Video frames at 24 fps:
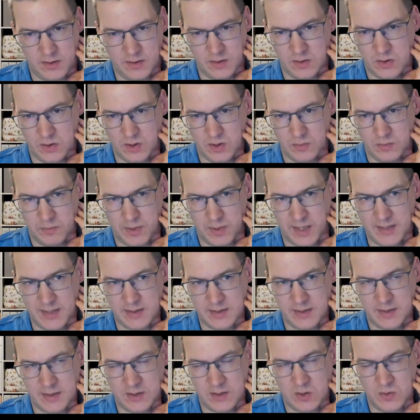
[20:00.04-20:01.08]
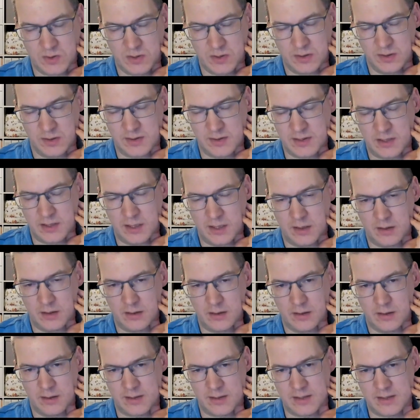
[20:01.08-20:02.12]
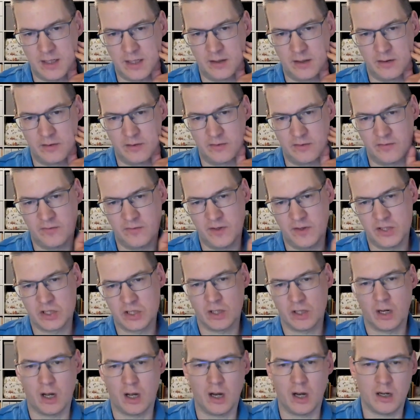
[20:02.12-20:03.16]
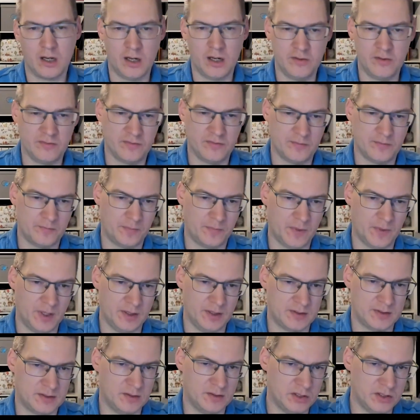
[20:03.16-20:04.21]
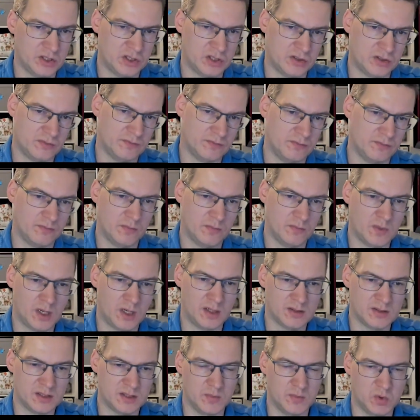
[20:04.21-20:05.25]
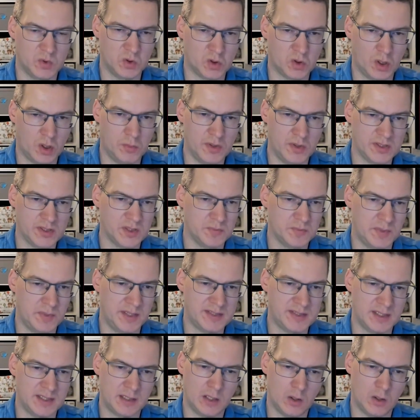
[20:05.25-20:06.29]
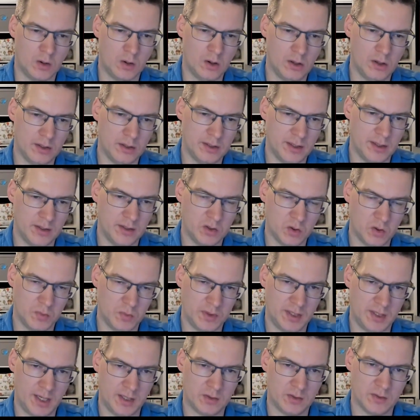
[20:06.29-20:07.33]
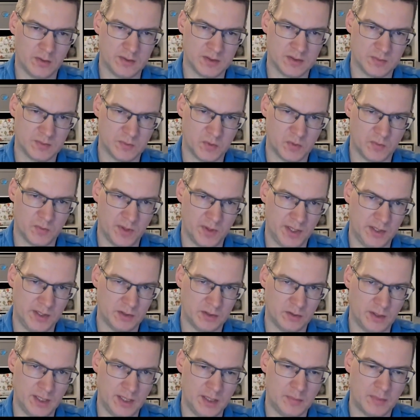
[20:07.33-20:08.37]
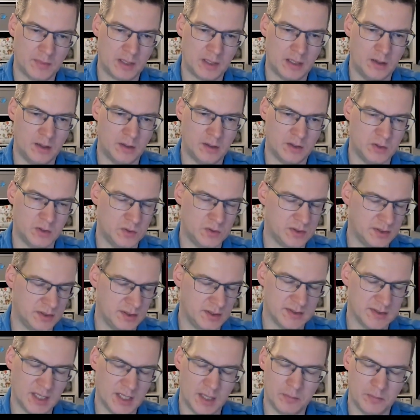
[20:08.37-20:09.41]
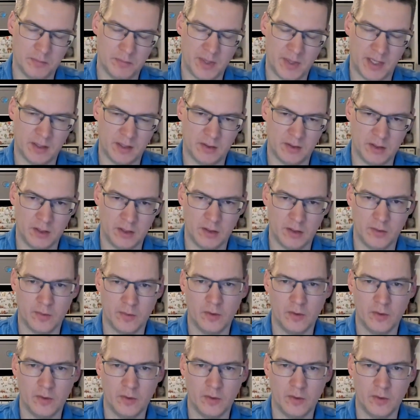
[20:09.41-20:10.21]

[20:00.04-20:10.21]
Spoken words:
using a Sling feature archive. It's not custom to Commerce. It's basically all the Adobe add-ons provided on AM Cloud using the same pattern here.